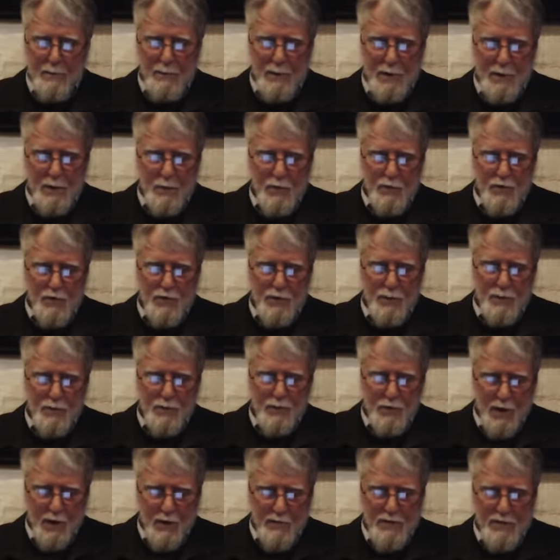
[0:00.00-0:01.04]
But it was
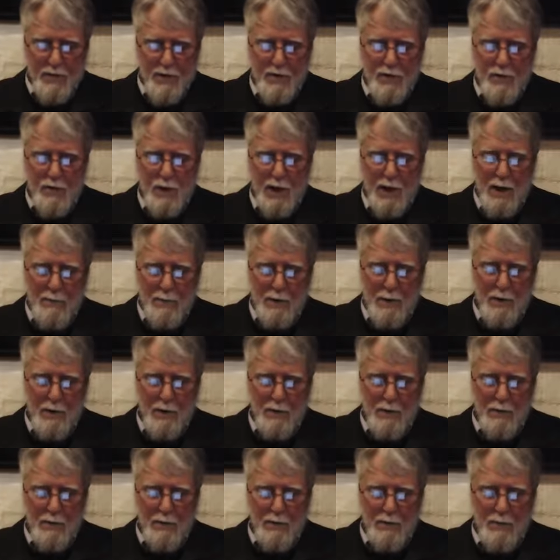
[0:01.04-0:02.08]
subservient to Amal,
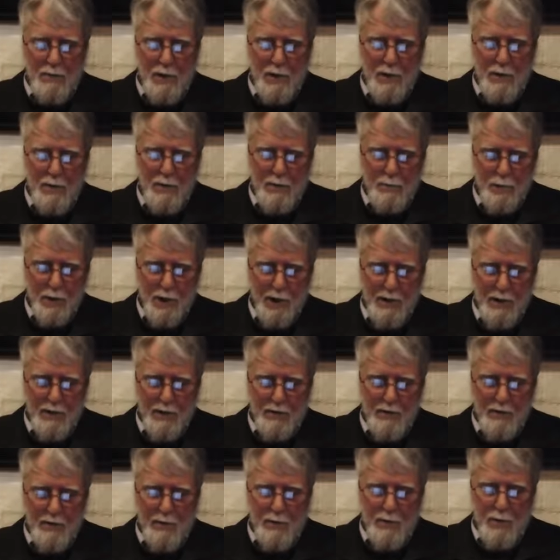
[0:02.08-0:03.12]
and to
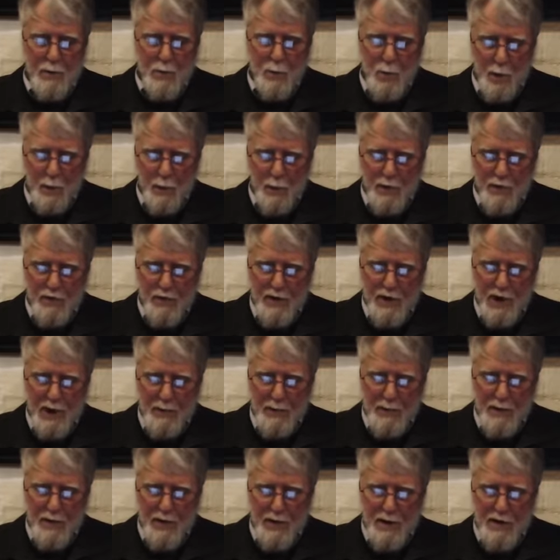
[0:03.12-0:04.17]
practice. What we see
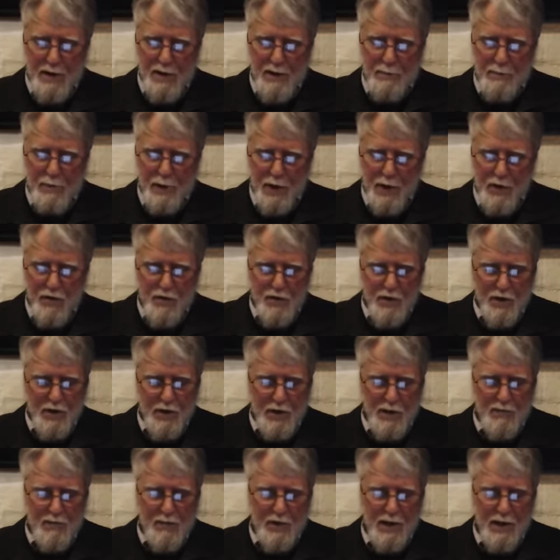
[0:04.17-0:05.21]
happening in the
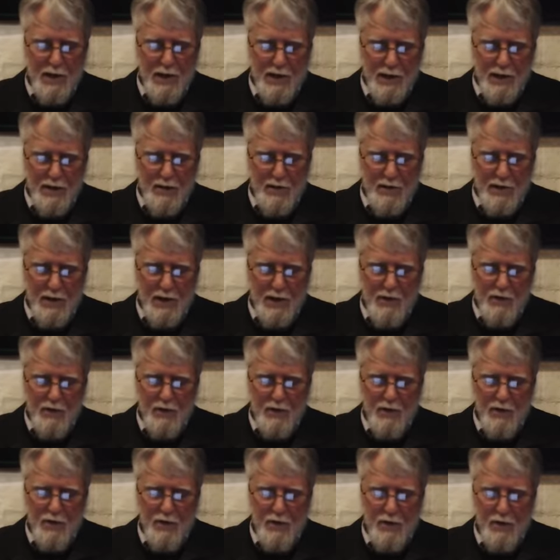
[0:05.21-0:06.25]
burgeoning of the hadith
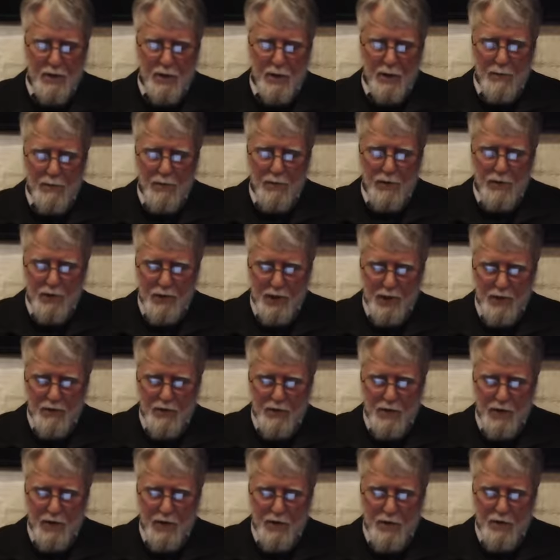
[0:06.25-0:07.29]
collections of the 3rd
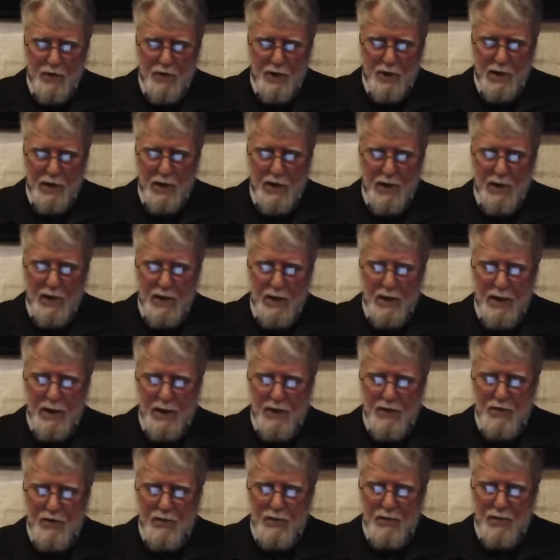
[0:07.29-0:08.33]
century
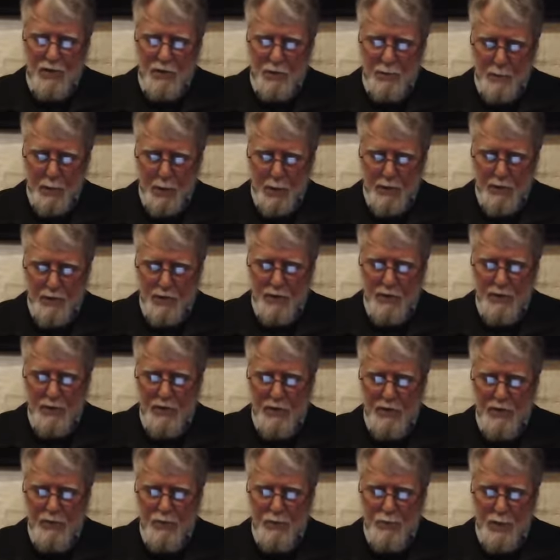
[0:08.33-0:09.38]
is a response to
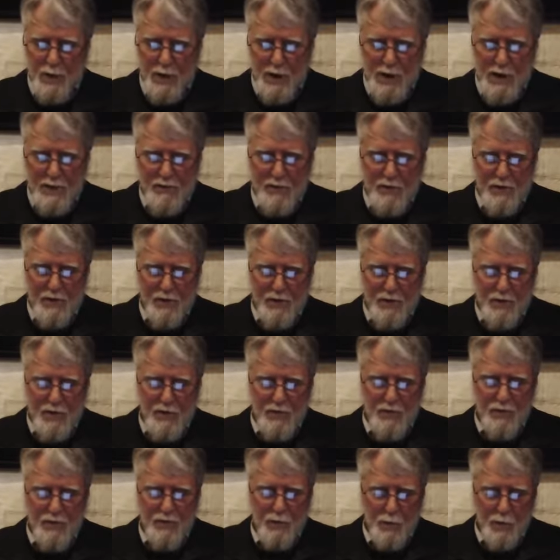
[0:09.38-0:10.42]
this redefinition
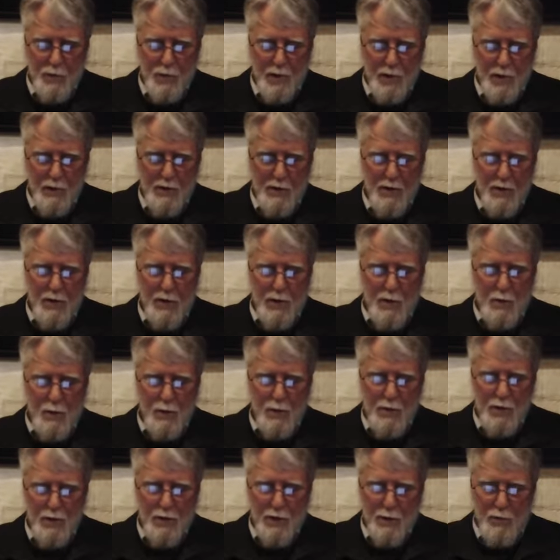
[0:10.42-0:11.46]
of Sunnah
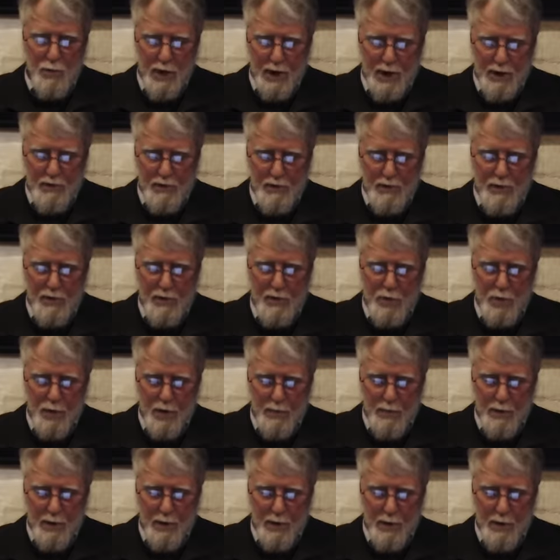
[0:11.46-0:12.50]
within the ranks of the
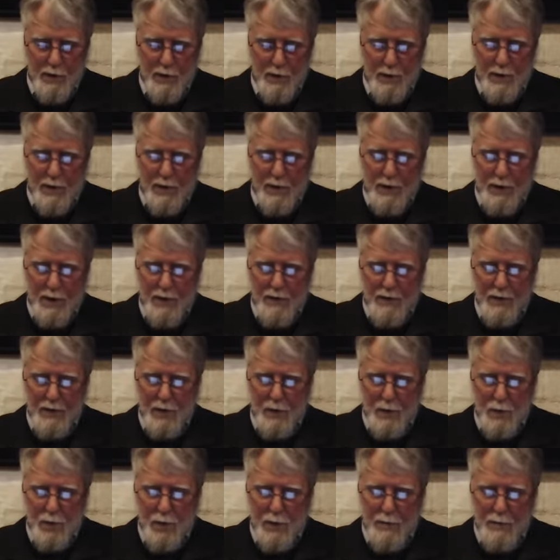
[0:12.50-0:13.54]
ulama, and the
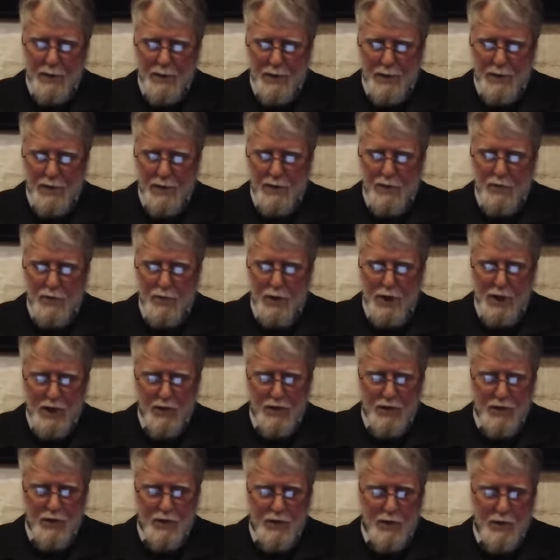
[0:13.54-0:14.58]
concomitant
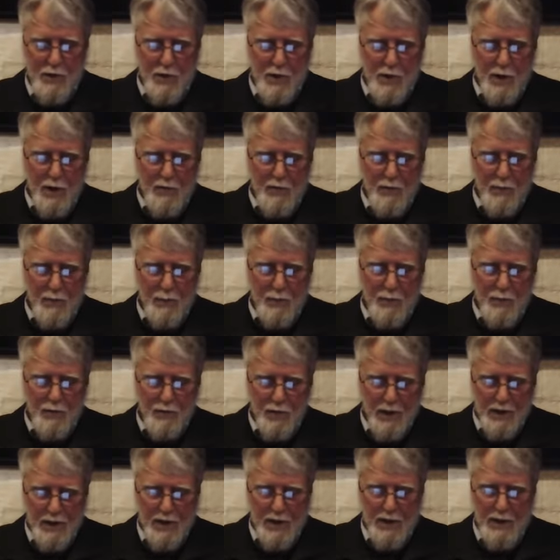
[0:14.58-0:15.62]
creation of a
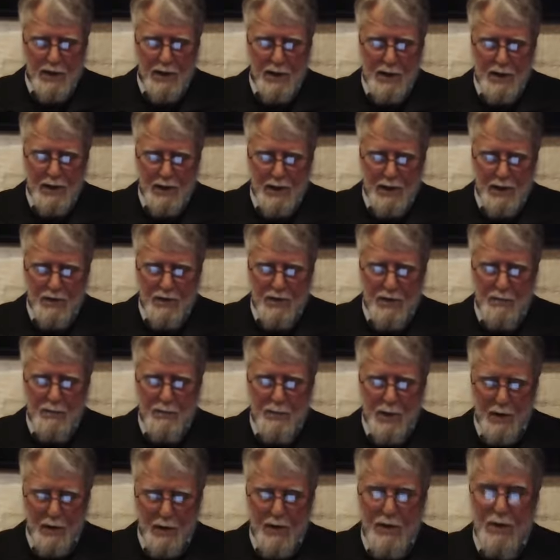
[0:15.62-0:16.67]
prophetic hadith
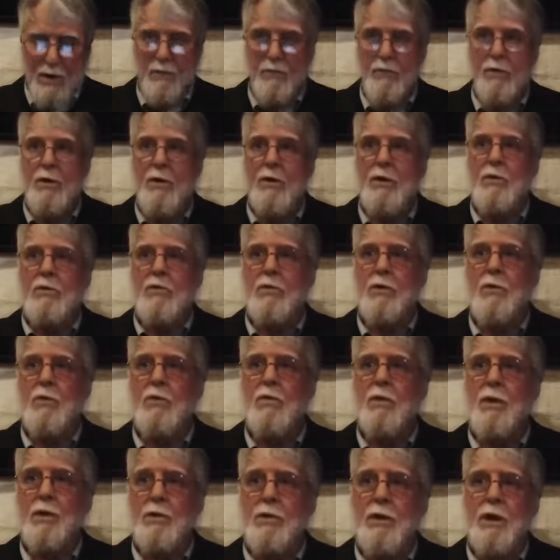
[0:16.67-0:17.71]
imperative. So
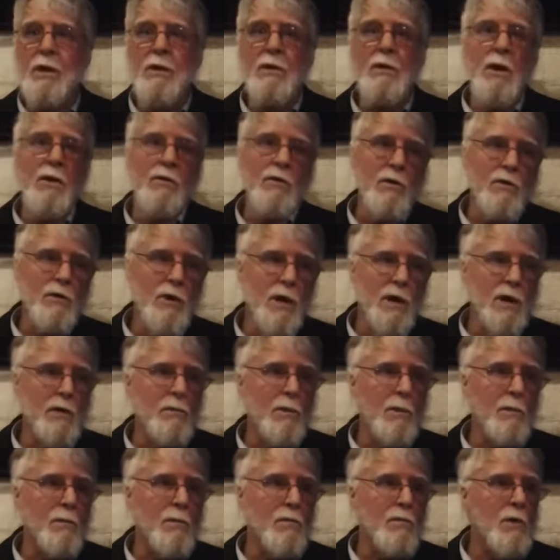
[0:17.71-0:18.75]
then, as I say,
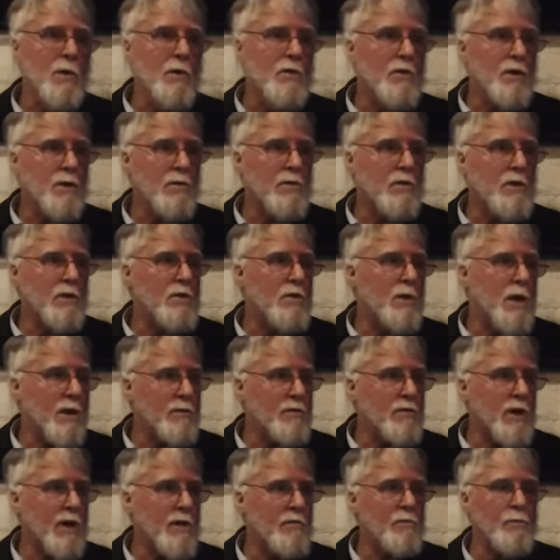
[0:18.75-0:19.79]
Imam Shafi said you
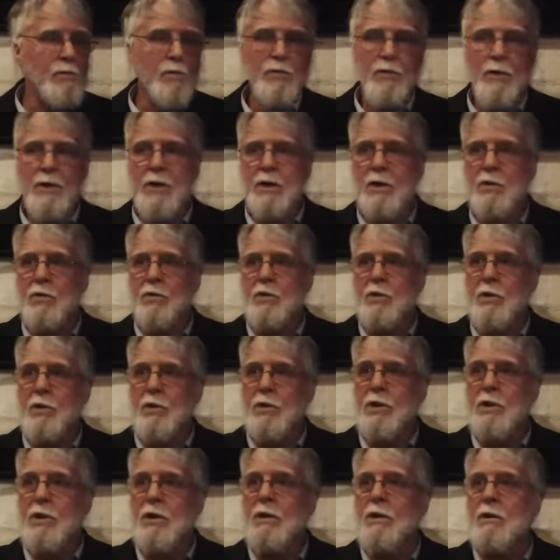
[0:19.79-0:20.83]
have to have prophetic
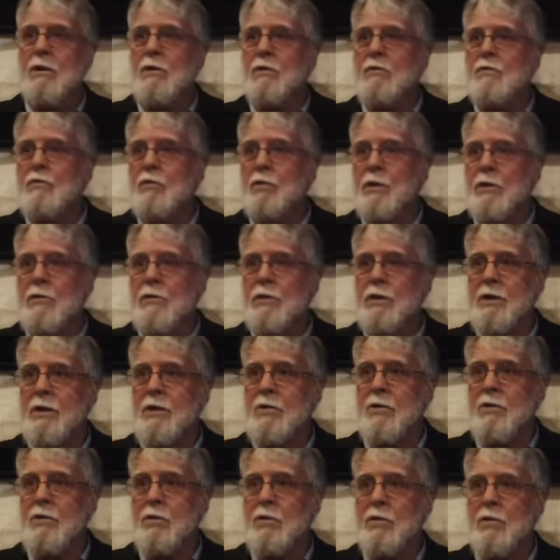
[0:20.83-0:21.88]
authority for everything
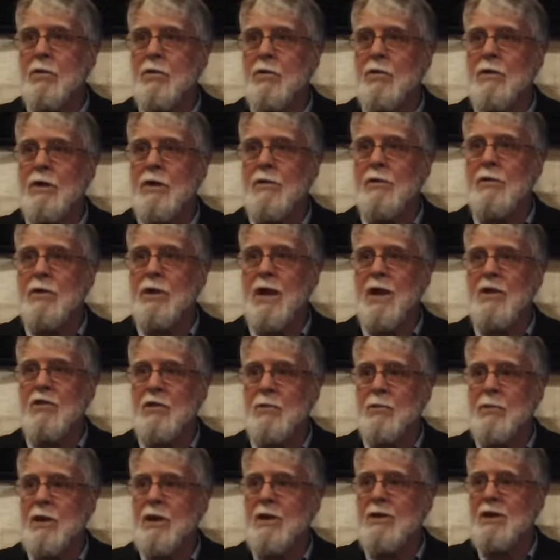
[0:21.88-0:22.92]
you do. Therefore, there has
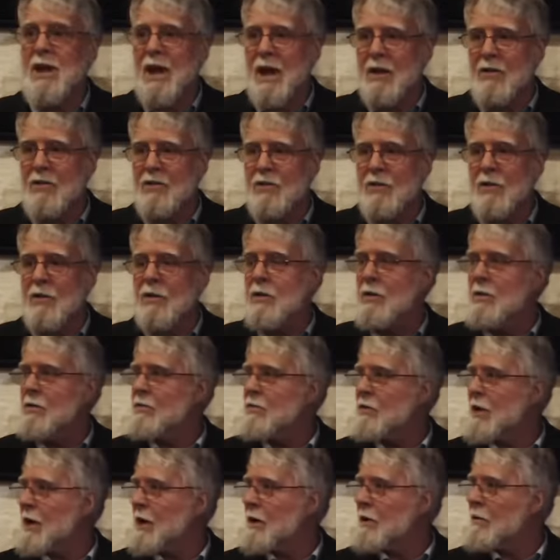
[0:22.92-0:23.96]
to be a text
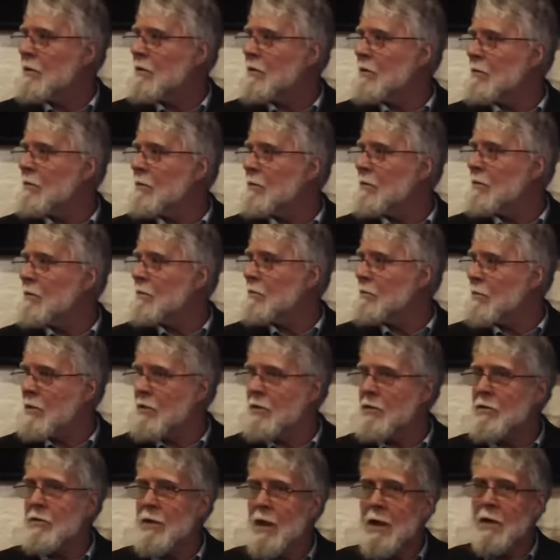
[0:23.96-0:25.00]
saying
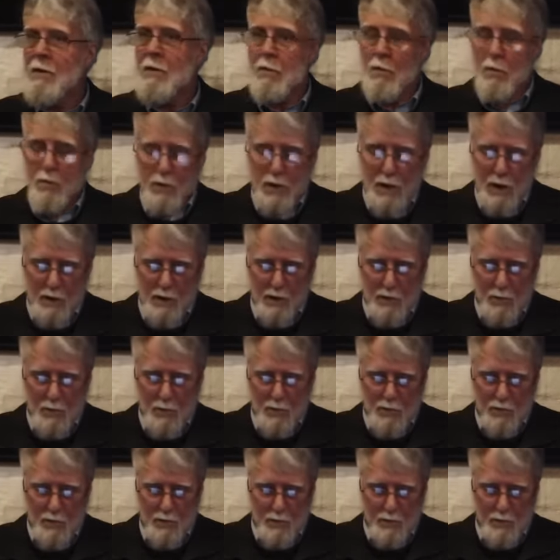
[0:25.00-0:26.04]
this, that, or the other,
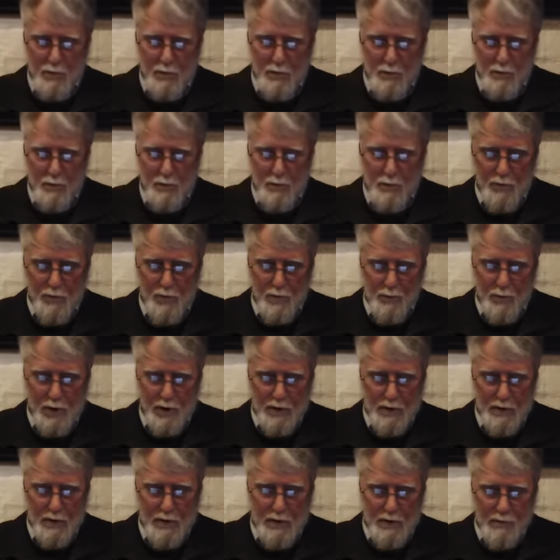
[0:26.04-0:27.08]
for the
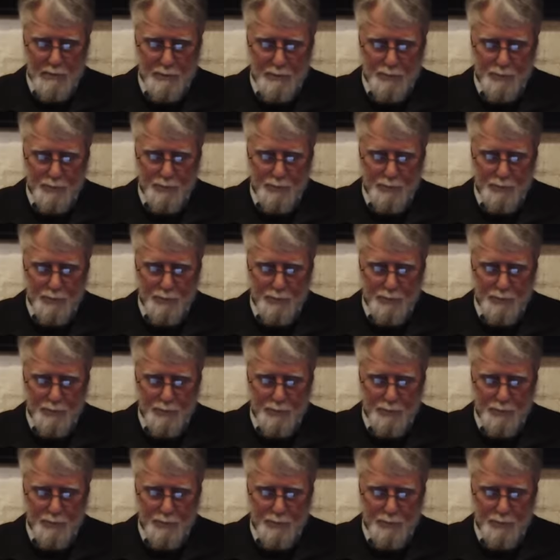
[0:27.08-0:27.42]
practice.